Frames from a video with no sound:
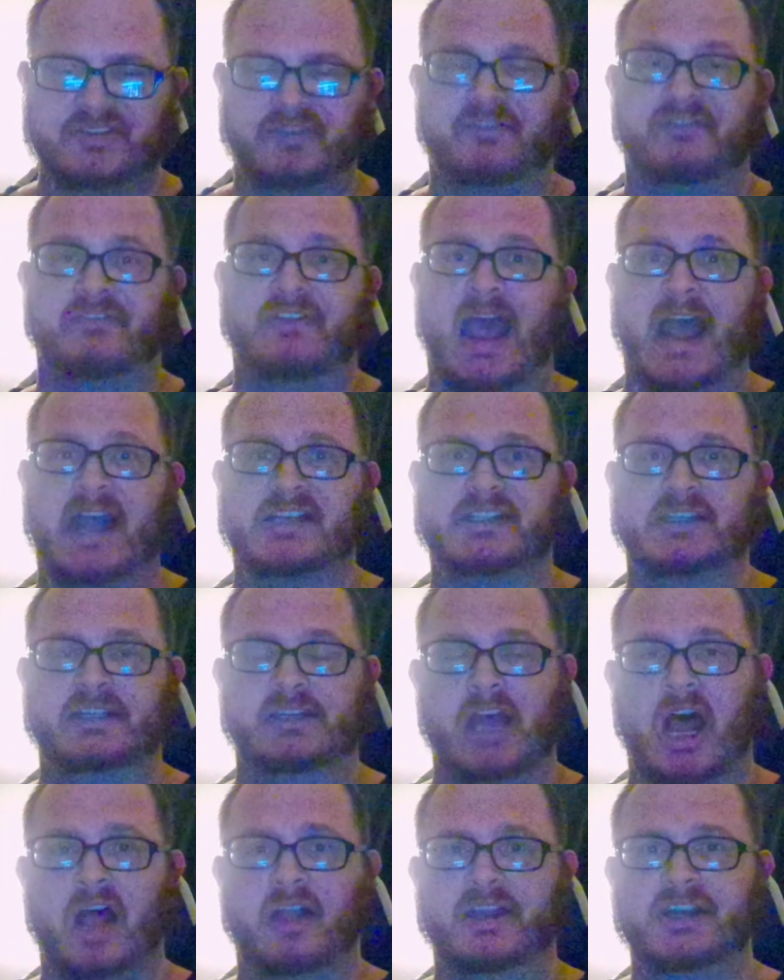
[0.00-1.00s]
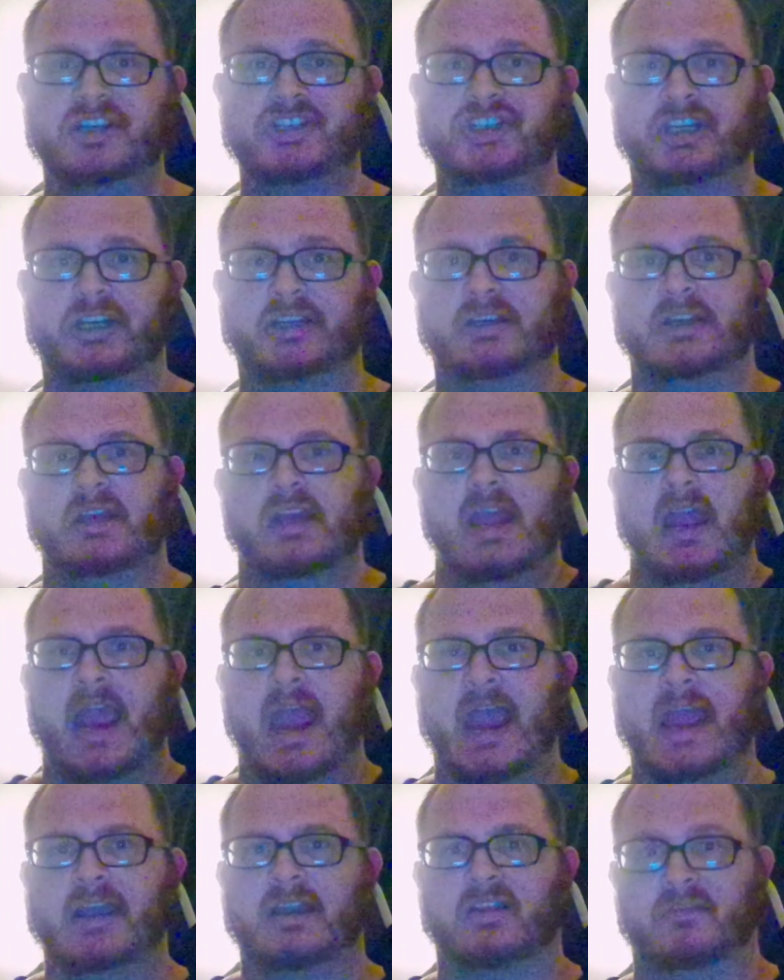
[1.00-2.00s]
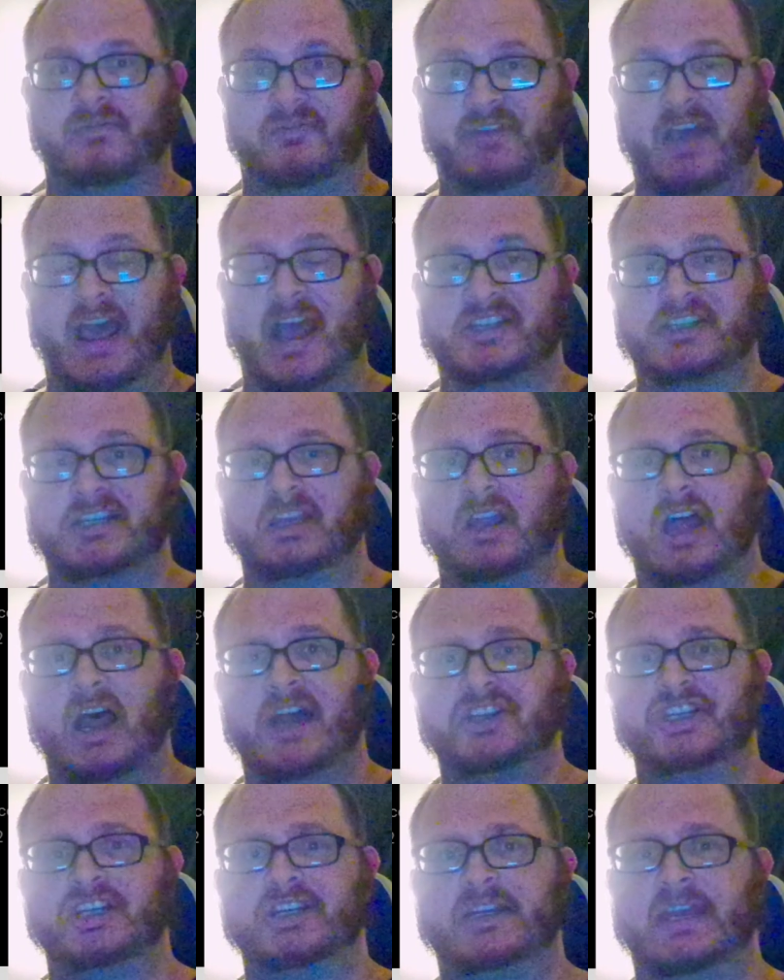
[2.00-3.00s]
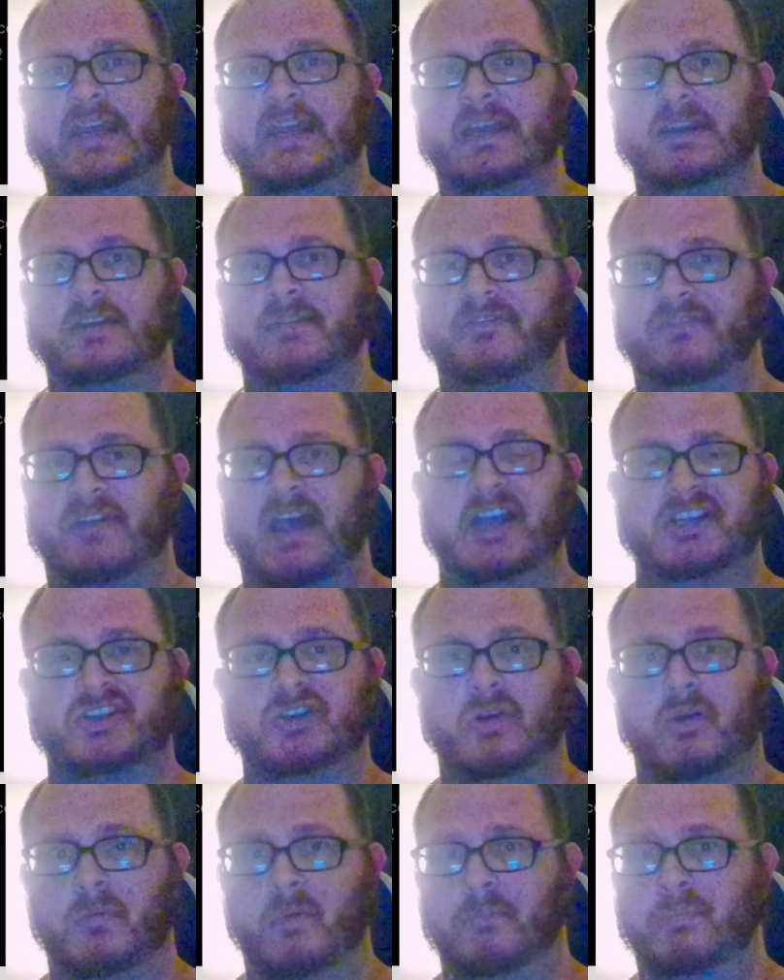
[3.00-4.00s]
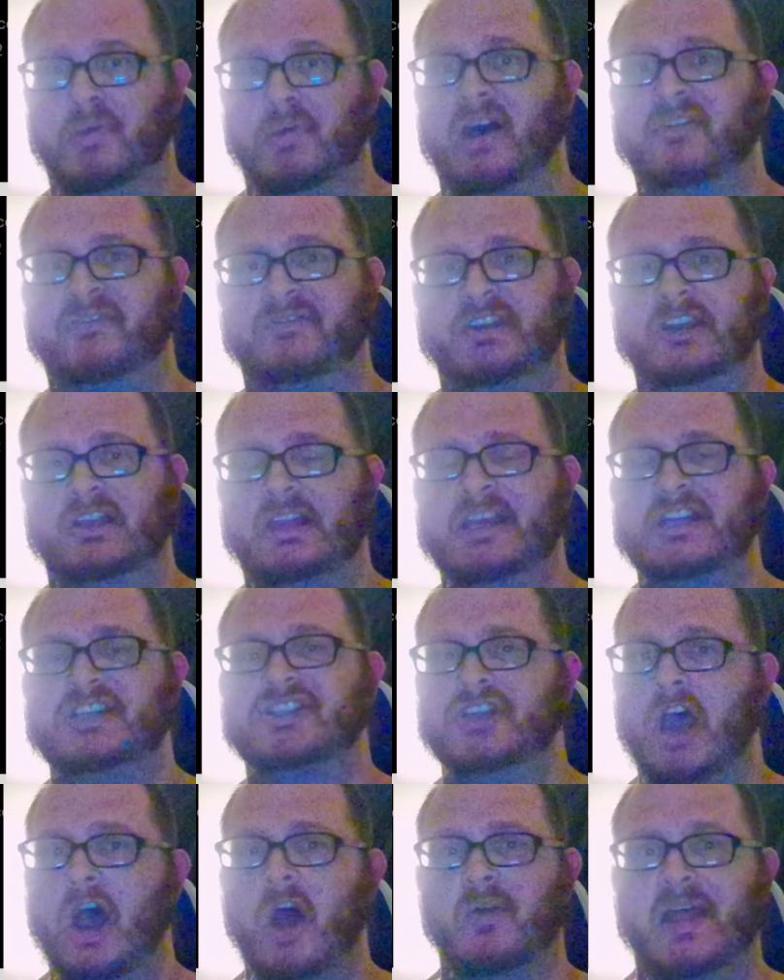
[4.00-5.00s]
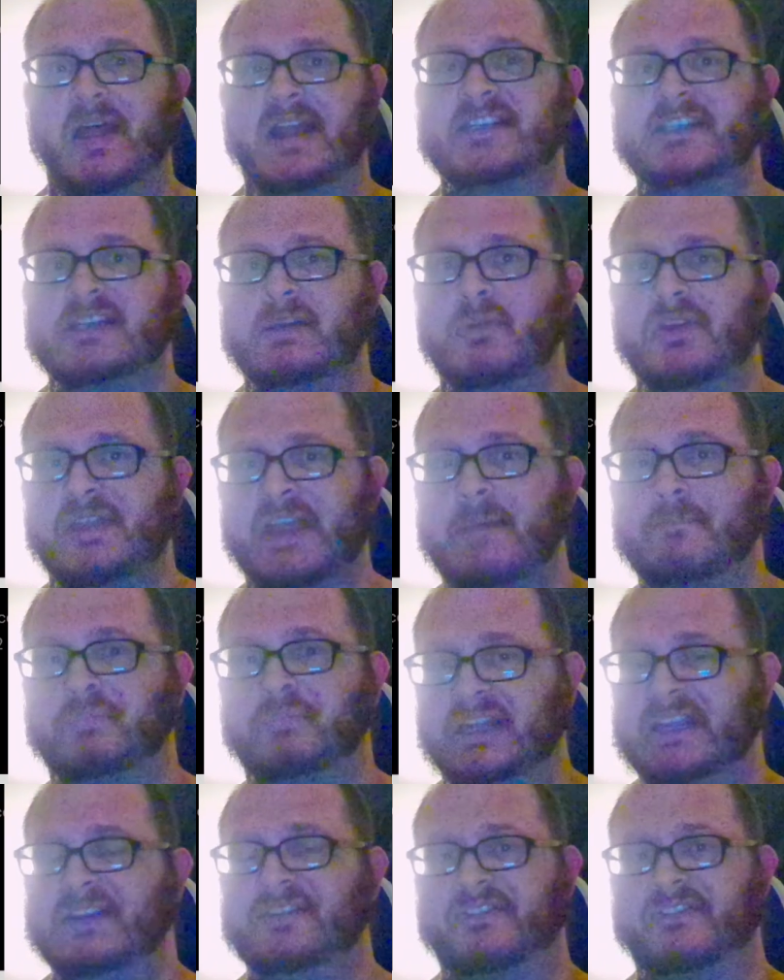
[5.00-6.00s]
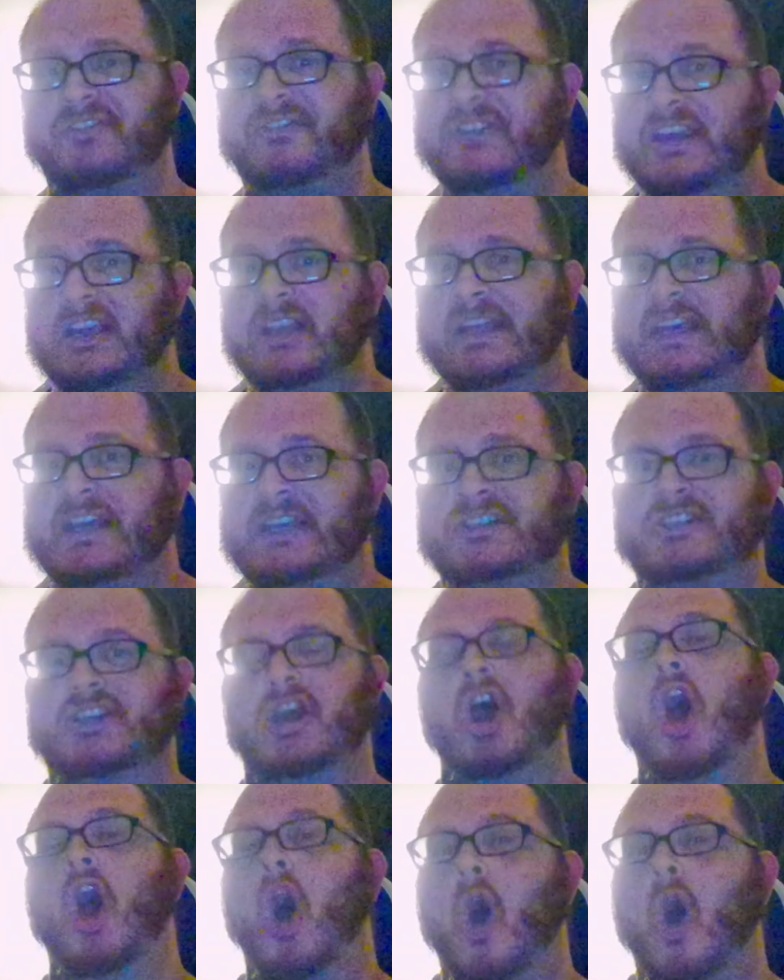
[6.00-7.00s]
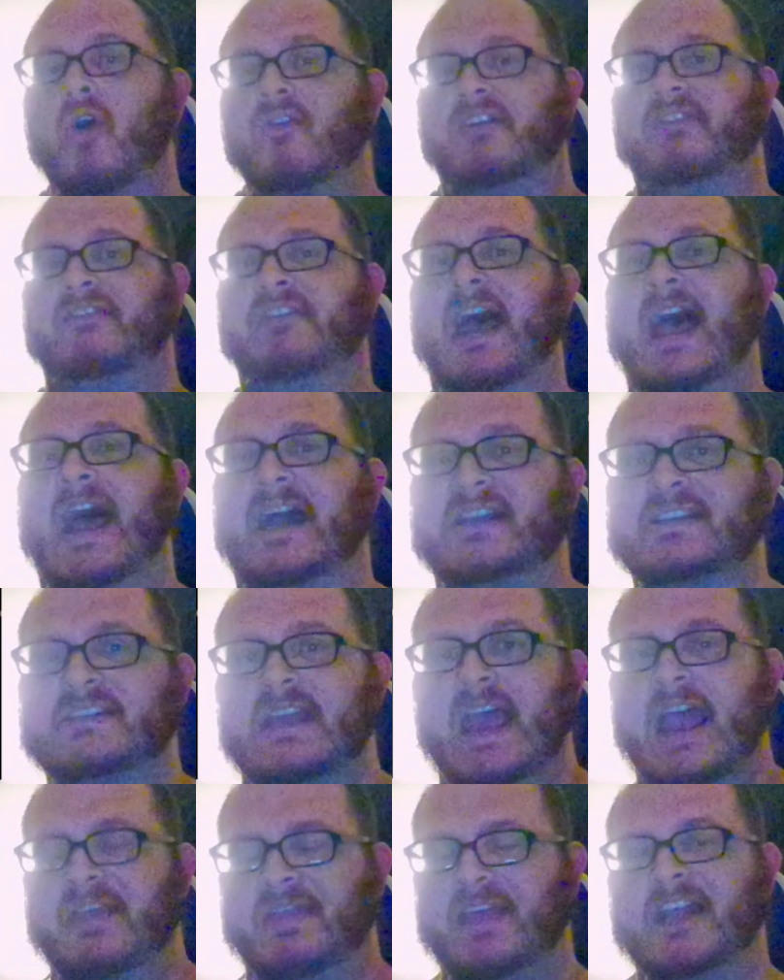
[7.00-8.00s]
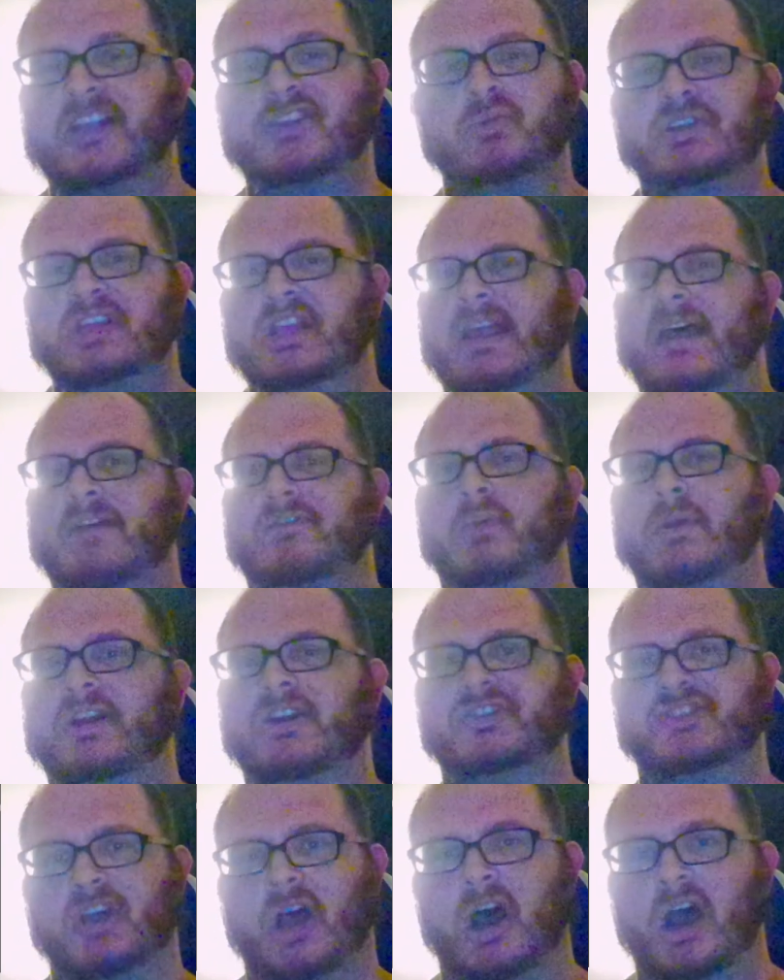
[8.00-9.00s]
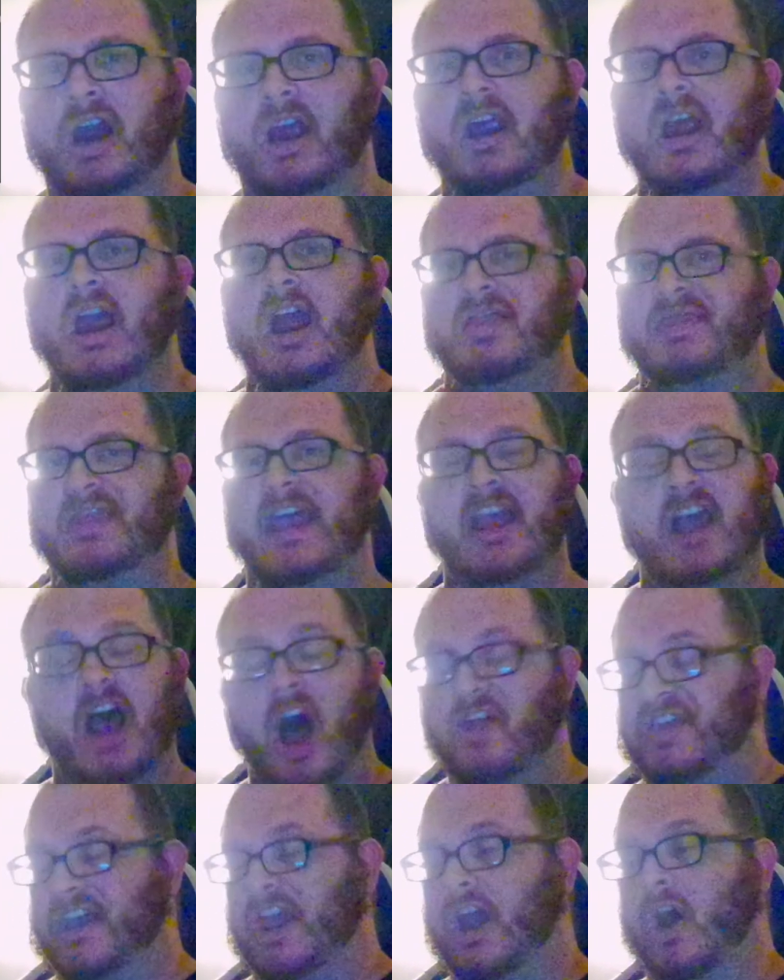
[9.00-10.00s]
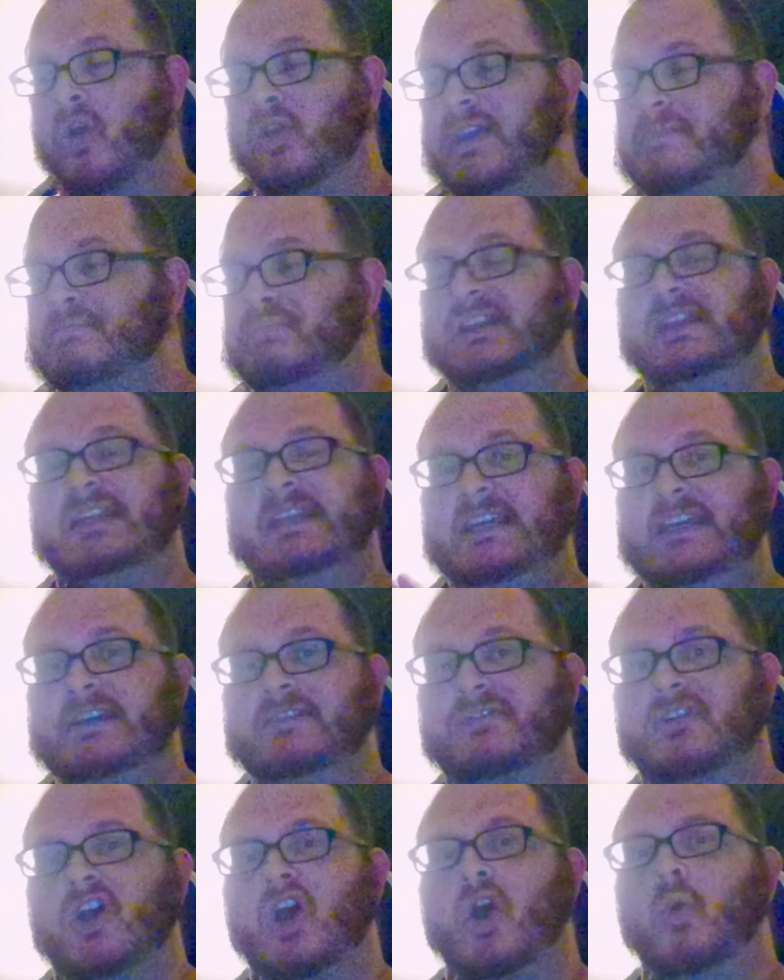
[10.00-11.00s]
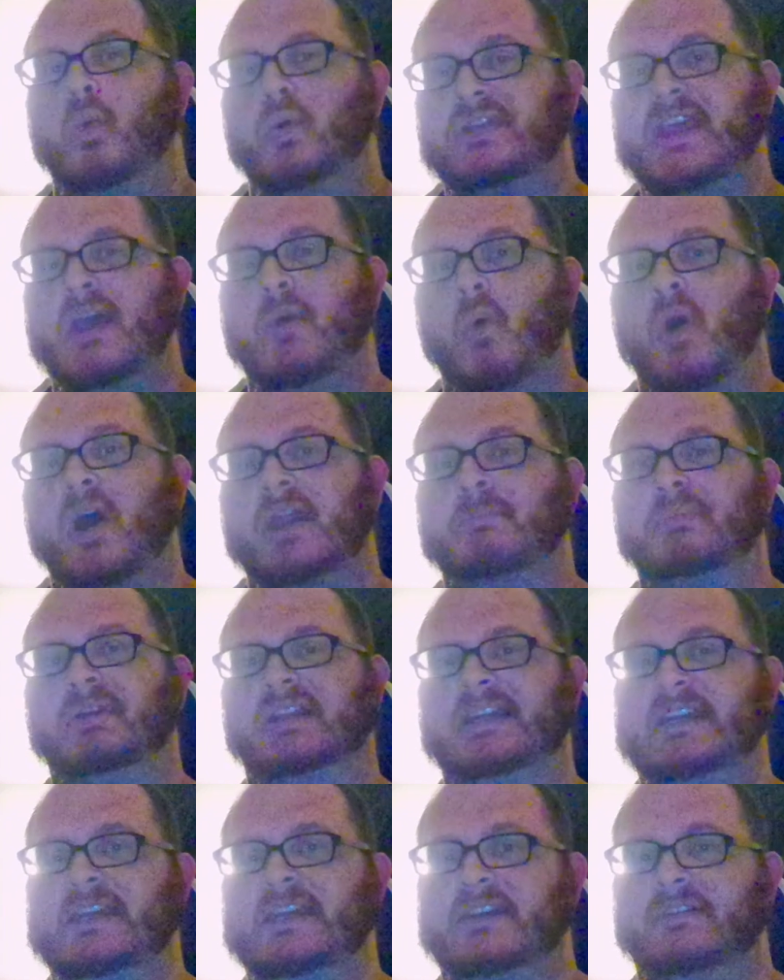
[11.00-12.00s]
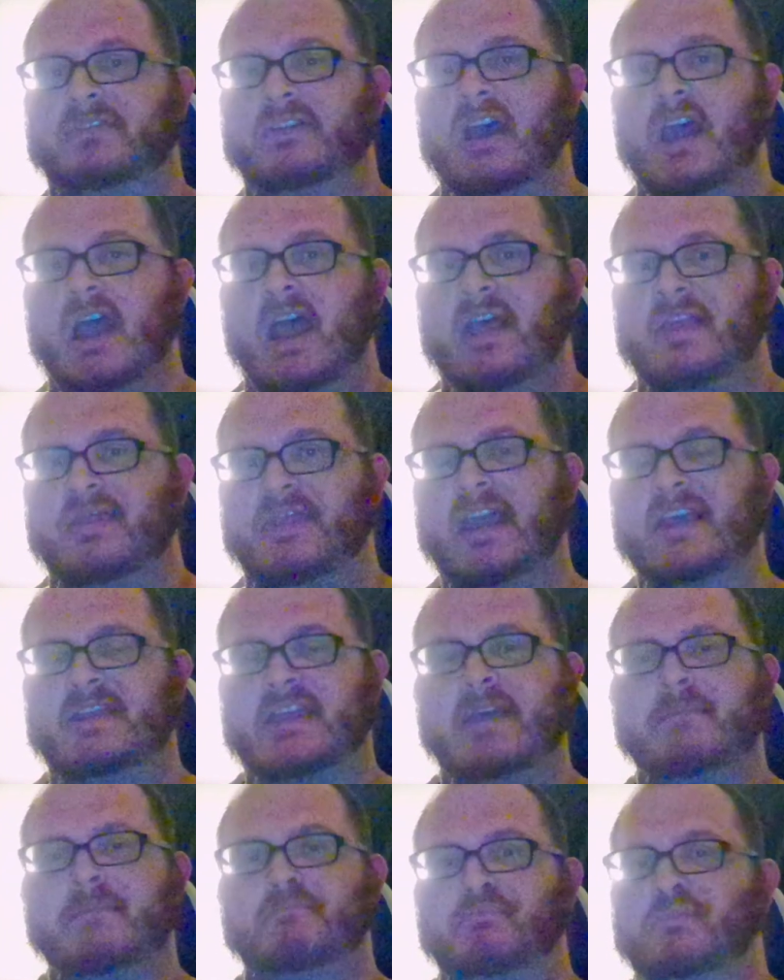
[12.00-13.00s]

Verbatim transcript: in facts and knowledge and, and facts and logic and facts above feelings? No, that's someone that believes feelings over facts. And that's what the left wingers are. They, uh, they only believe what they want to believe. They, they